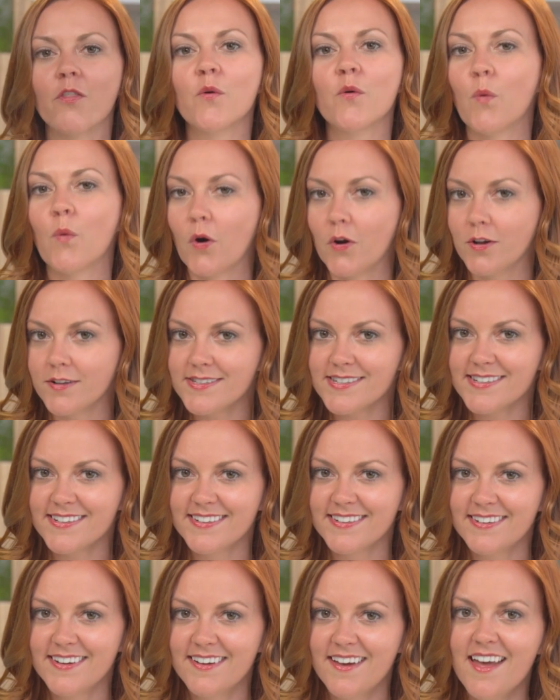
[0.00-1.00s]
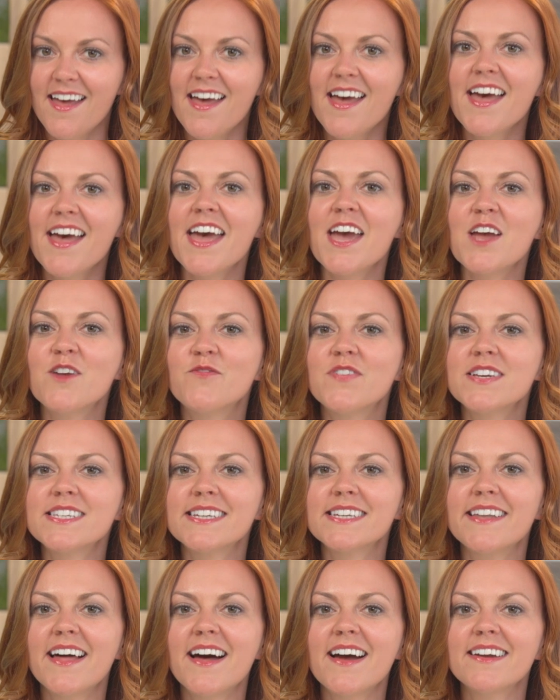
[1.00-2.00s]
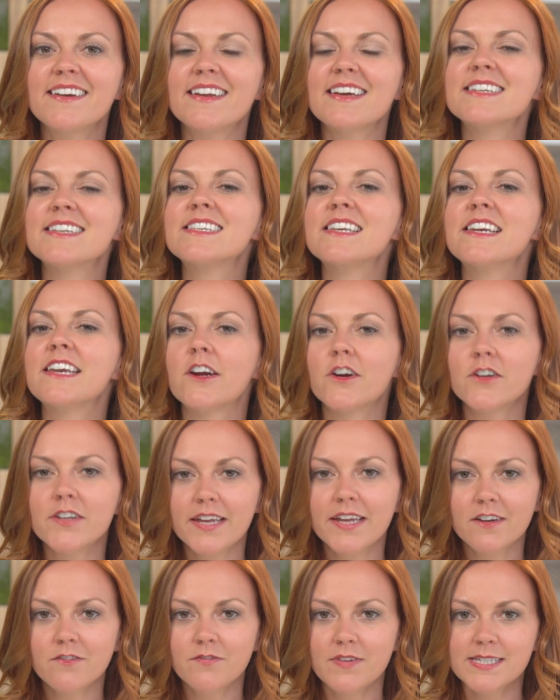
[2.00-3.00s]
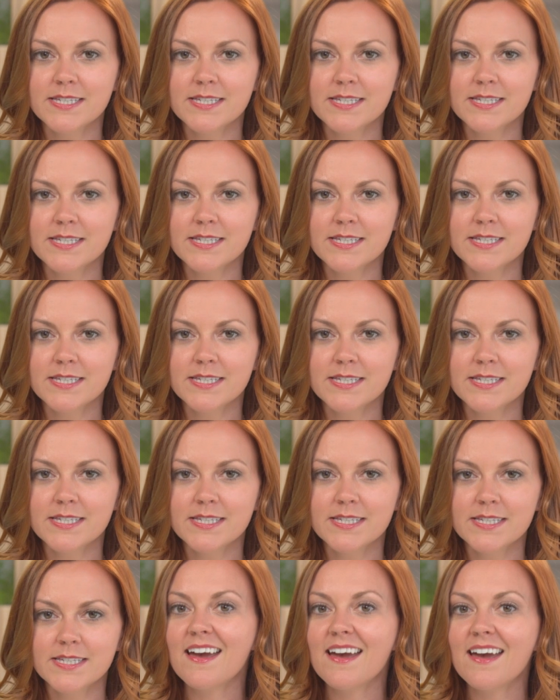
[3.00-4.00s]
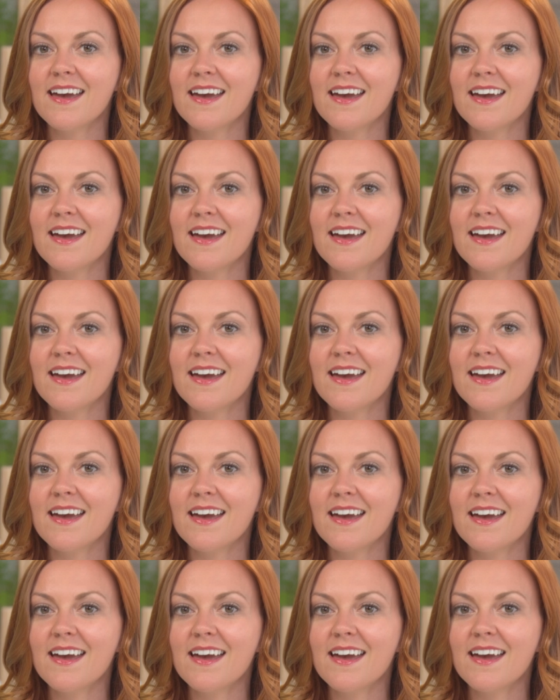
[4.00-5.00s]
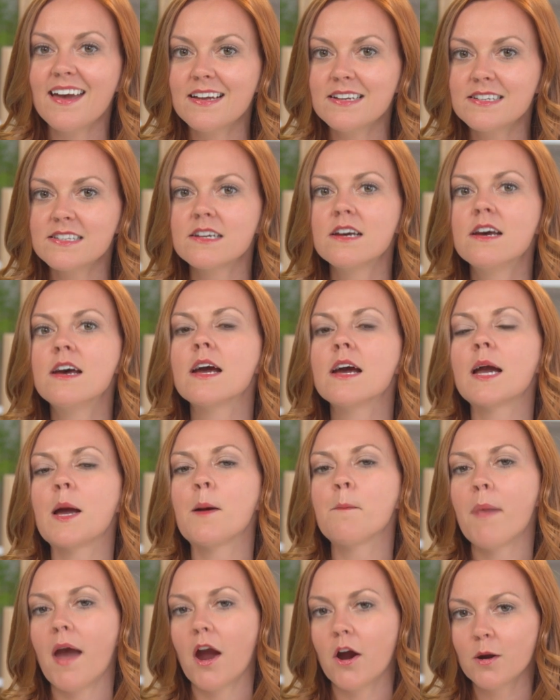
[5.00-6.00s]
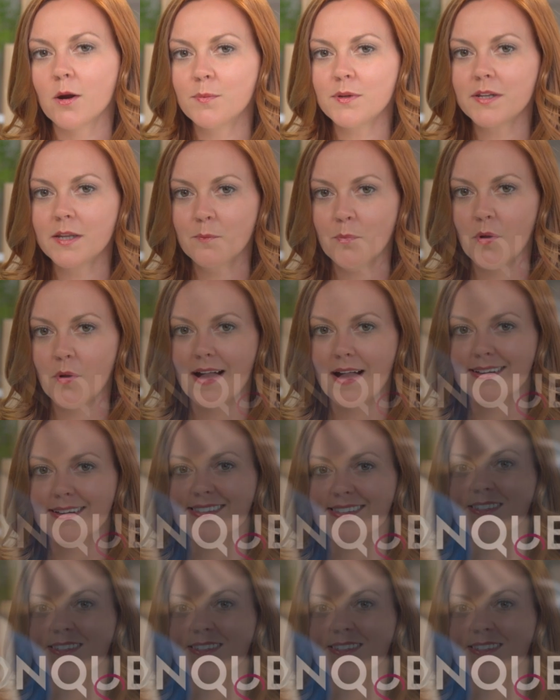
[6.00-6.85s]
the world. Invisalign is nearly invisible, comfortable to wear, and comparable in price